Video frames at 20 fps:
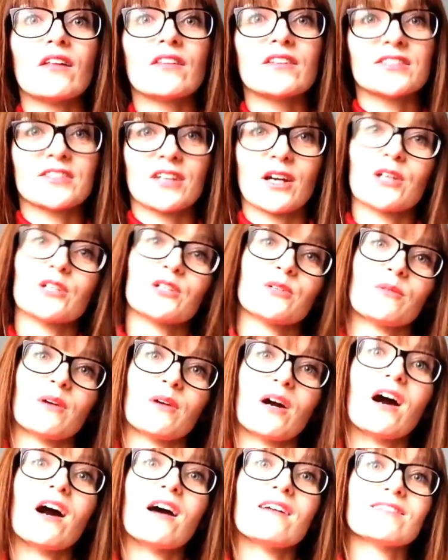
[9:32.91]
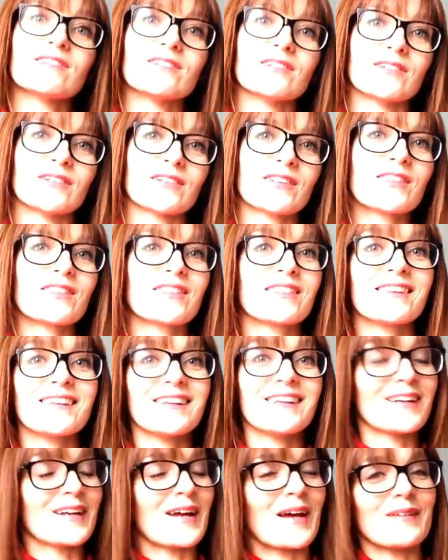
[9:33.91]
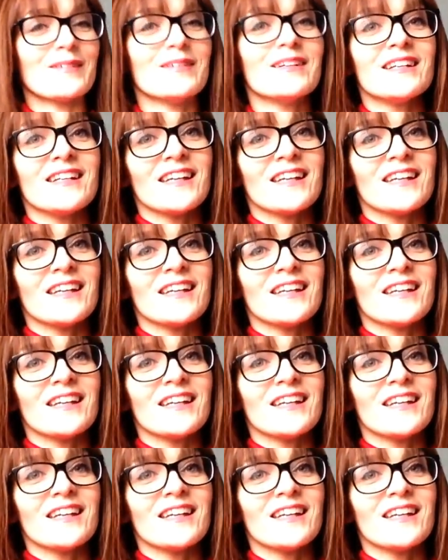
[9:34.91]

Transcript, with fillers: the size you are, or you know,